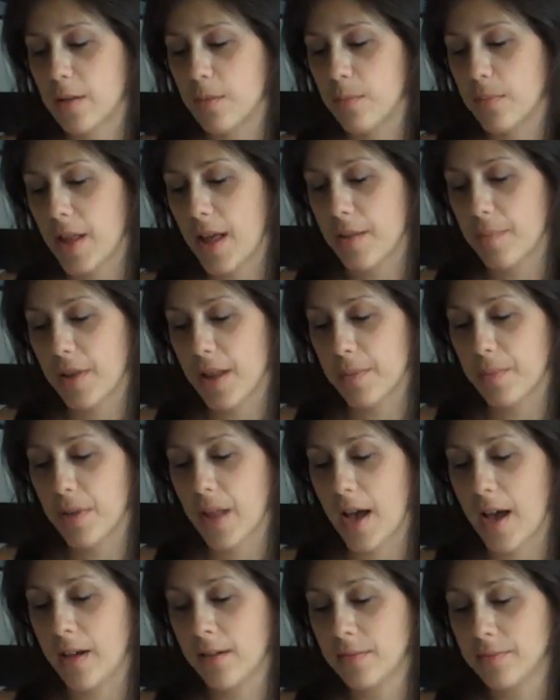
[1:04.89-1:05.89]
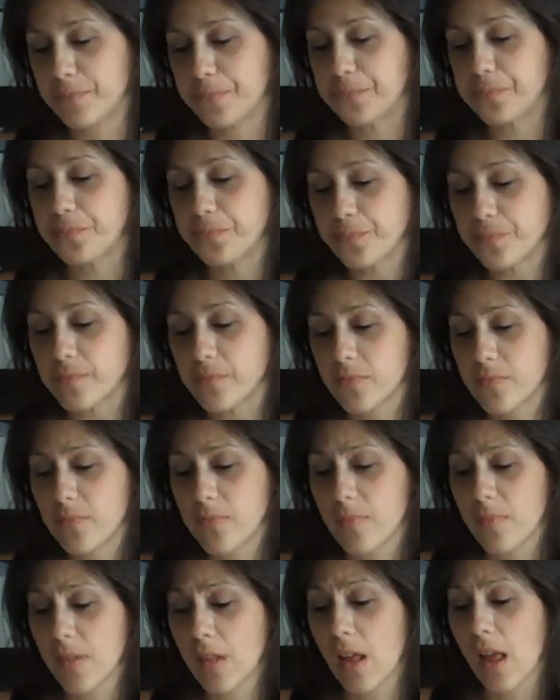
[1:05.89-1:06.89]
Blah, blah, blah.
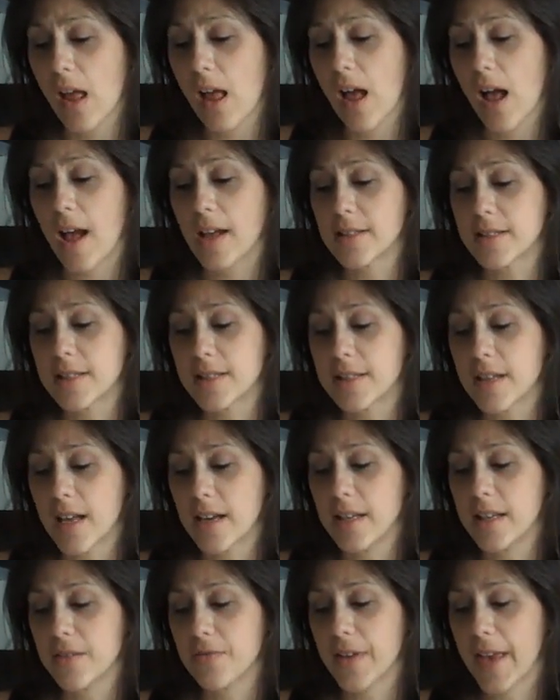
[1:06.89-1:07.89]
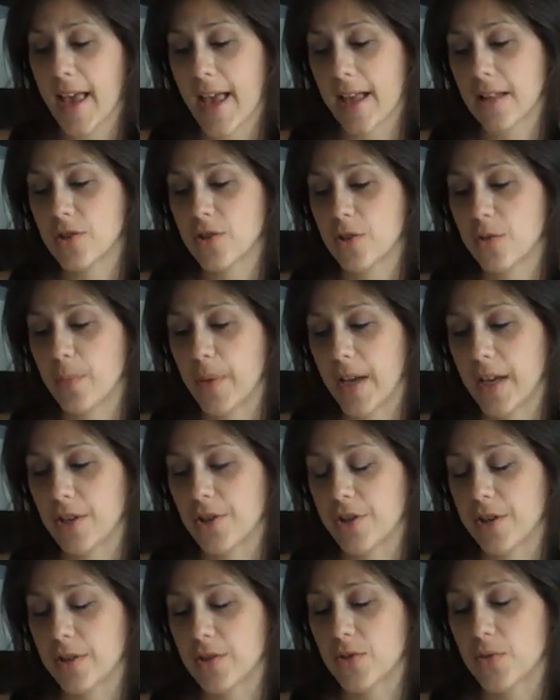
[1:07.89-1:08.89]
A study of cancer
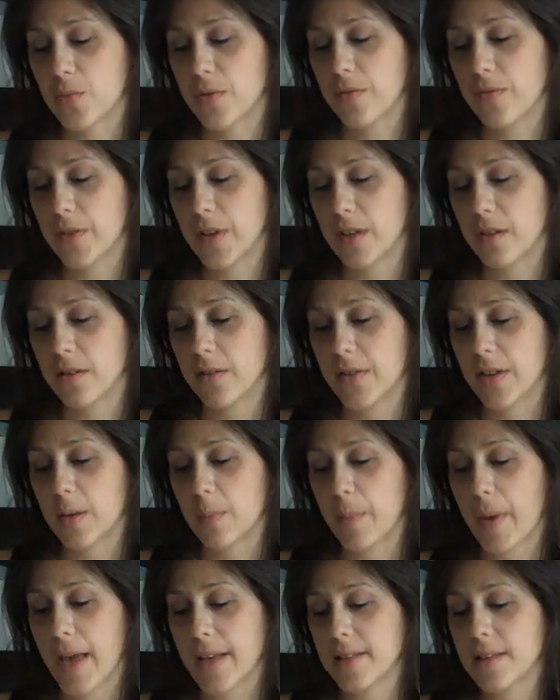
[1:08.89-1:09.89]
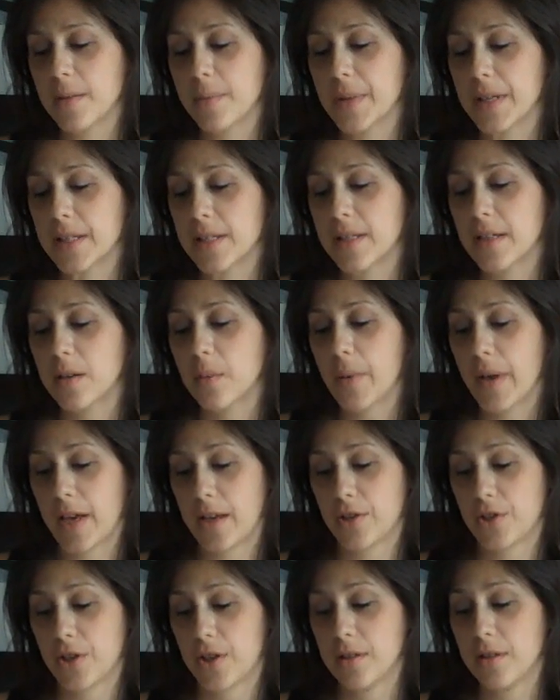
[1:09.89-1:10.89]
patients revealed that pessimistic
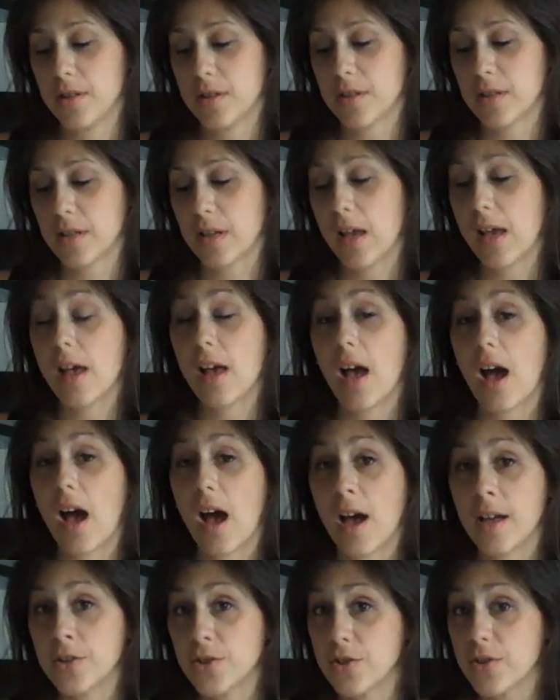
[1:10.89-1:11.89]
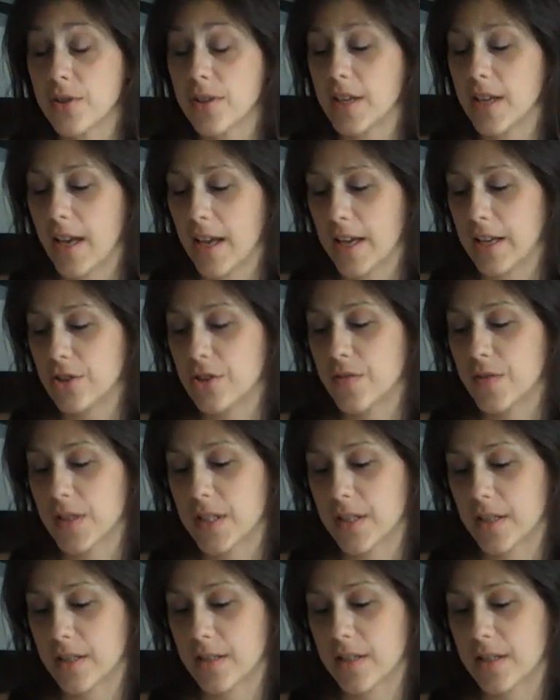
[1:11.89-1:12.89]
patients under the age of
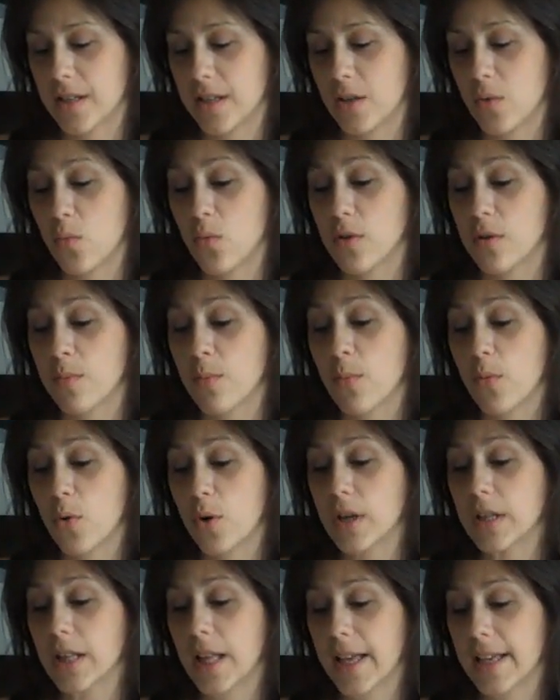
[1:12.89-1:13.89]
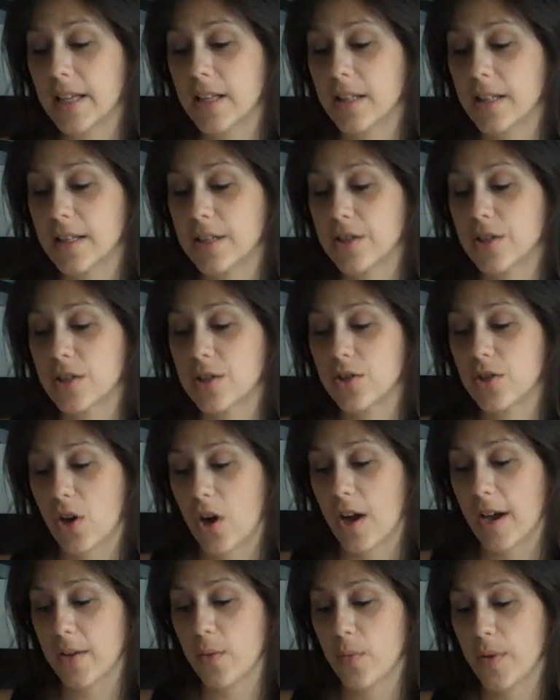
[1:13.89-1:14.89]
60 were more likely to
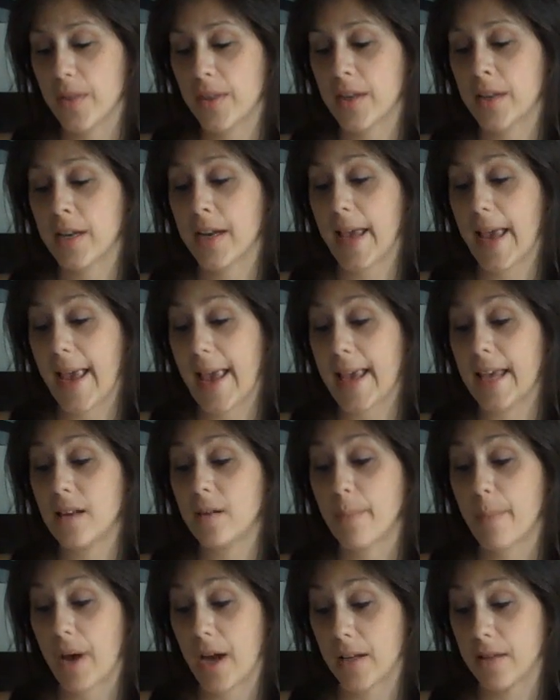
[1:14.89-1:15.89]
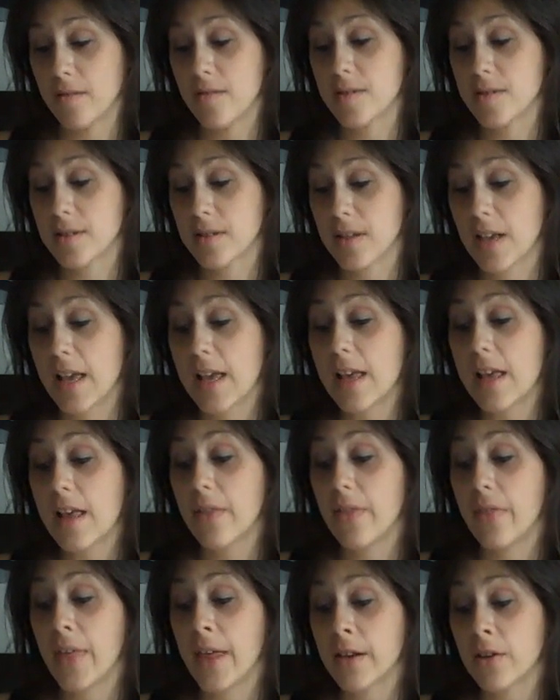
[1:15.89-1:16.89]
die within 8 months
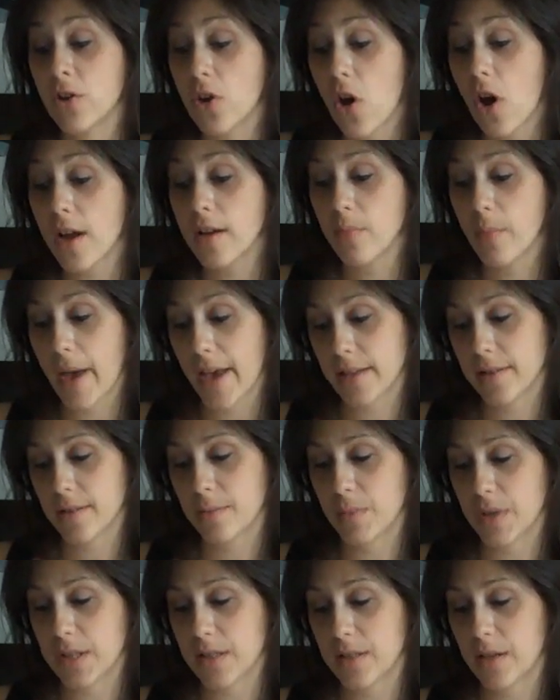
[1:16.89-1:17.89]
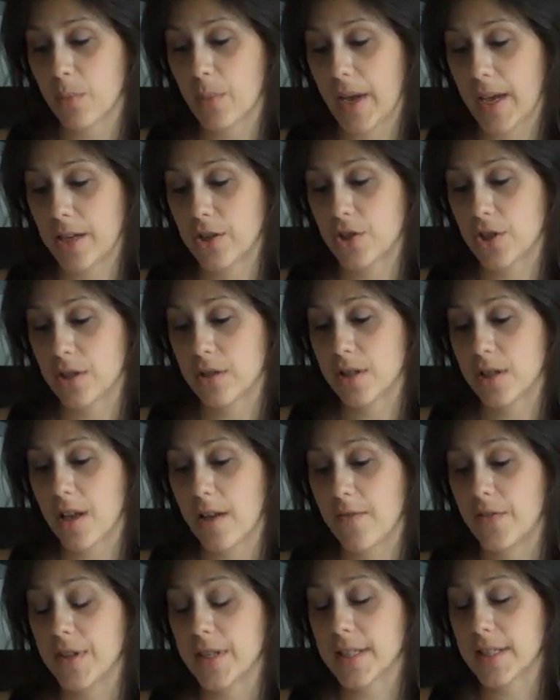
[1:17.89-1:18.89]
than non-pessimistic patients
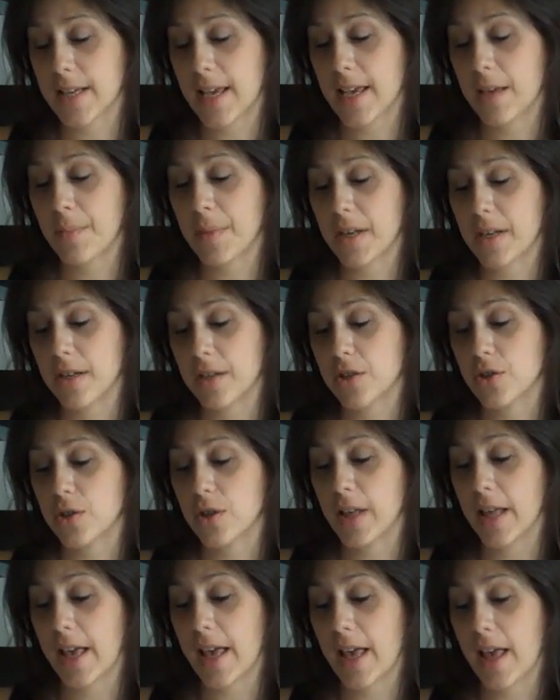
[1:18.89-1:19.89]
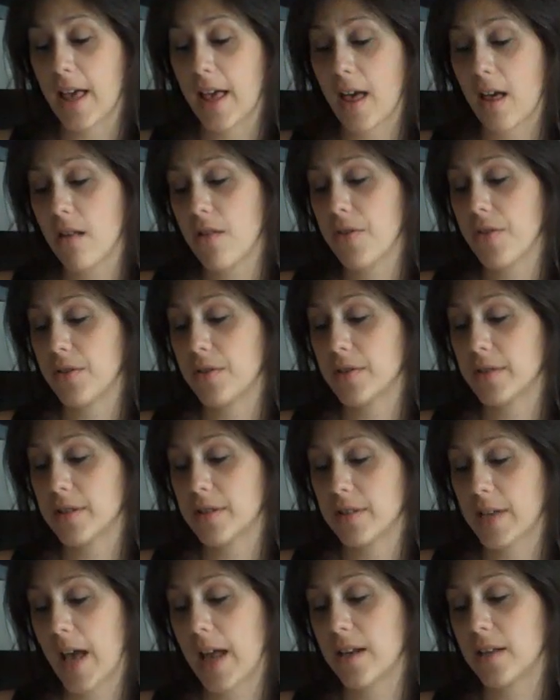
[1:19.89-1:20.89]
of the same initial health
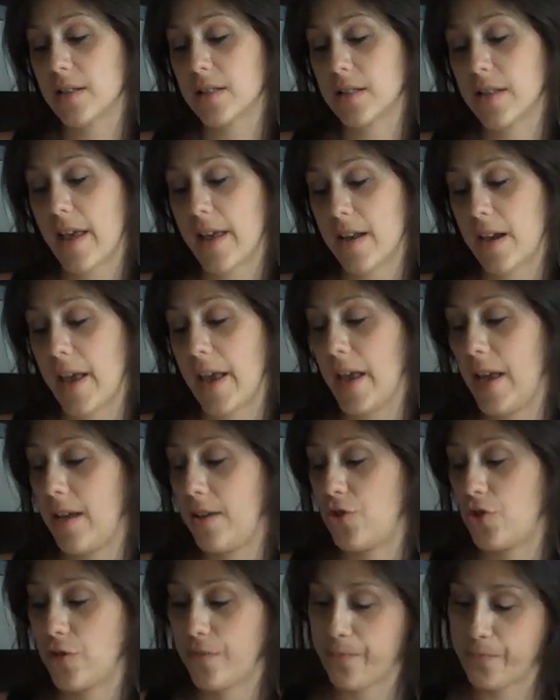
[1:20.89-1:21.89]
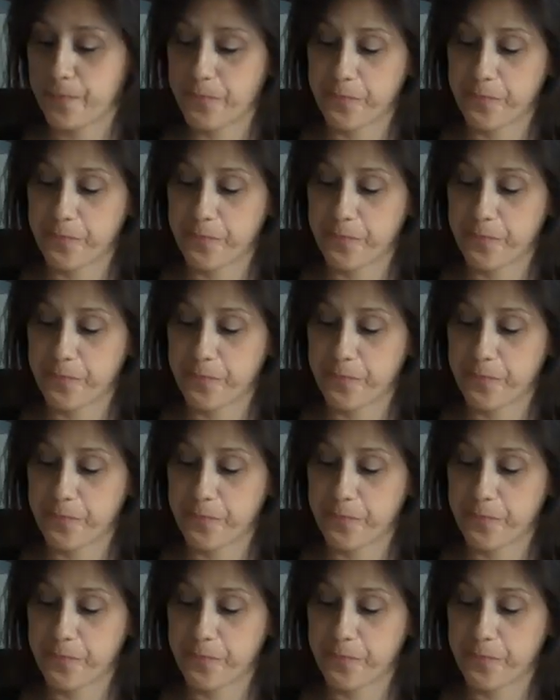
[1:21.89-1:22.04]
status and age.